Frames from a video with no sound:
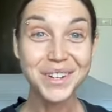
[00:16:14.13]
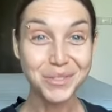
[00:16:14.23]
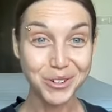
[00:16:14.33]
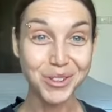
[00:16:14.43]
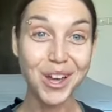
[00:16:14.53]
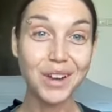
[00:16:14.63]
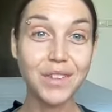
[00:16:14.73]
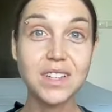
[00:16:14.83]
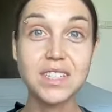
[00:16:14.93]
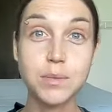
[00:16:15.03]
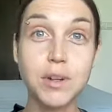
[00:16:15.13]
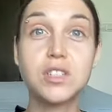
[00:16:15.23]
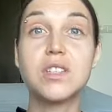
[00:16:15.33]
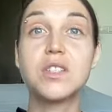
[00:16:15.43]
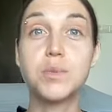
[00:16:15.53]
for a lot of us,
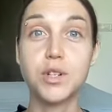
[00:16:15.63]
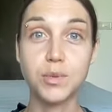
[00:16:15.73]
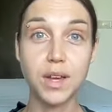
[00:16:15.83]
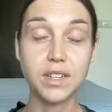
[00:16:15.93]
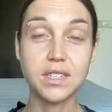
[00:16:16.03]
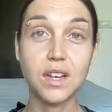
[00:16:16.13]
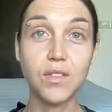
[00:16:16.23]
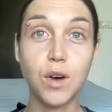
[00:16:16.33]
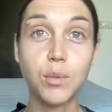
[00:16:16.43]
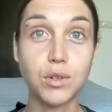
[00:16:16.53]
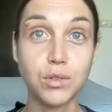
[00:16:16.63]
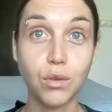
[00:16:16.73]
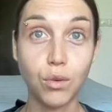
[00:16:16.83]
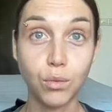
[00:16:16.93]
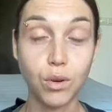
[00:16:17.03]
especially in the spirituality, self help, personal
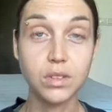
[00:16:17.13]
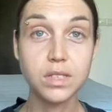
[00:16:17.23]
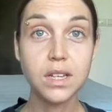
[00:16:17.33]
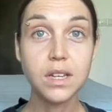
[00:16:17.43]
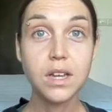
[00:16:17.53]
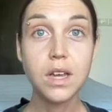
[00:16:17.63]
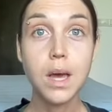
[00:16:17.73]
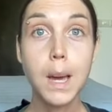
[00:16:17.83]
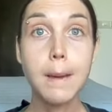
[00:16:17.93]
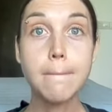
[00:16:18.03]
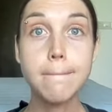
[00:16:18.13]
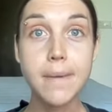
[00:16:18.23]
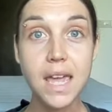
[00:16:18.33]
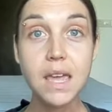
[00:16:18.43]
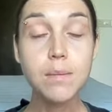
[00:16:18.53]
growth world.
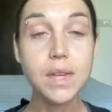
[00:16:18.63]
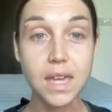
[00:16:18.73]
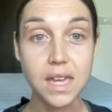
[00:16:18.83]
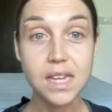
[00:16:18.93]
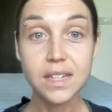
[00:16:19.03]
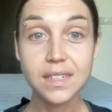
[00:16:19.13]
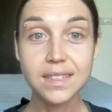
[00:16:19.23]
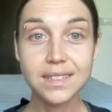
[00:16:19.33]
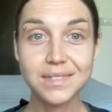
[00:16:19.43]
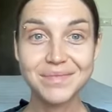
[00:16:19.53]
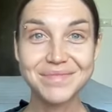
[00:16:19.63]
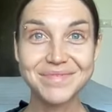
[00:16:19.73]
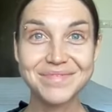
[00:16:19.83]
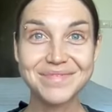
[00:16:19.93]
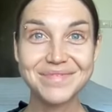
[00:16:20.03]
Maybe
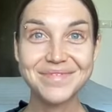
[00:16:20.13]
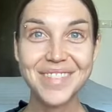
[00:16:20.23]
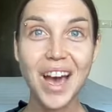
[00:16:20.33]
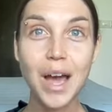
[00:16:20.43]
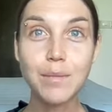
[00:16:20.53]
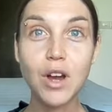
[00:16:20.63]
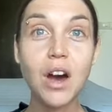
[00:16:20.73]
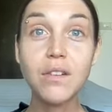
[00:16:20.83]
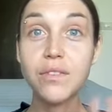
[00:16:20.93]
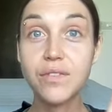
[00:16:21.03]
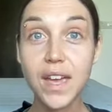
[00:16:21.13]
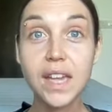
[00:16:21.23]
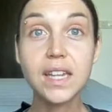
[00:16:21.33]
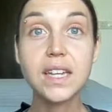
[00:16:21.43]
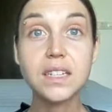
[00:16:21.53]
I'm not
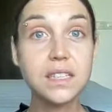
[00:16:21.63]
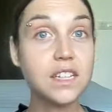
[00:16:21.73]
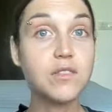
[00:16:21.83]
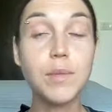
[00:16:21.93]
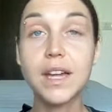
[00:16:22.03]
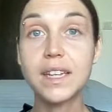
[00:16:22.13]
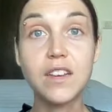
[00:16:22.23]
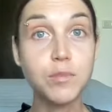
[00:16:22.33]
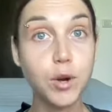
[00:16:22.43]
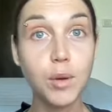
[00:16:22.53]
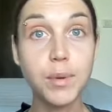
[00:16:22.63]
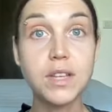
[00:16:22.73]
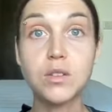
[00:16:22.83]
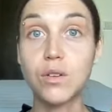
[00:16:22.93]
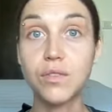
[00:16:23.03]
failing to live my life
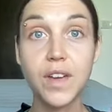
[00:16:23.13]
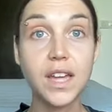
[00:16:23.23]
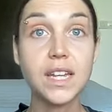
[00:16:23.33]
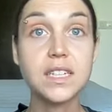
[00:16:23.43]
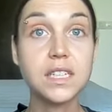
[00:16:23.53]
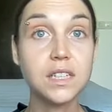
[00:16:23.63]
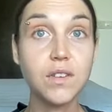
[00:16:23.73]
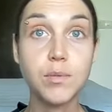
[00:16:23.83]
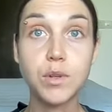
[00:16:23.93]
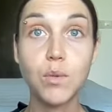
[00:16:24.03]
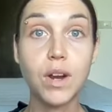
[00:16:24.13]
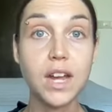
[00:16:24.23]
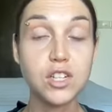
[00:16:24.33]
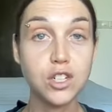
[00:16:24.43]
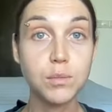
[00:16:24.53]
purpose or failing to live up to what I
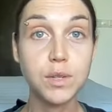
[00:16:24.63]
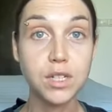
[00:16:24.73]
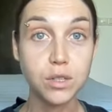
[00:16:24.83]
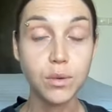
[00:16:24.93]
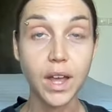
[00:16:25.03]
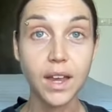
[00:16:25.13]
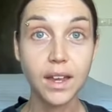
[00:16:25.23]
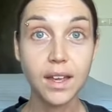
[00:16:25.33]
should be doing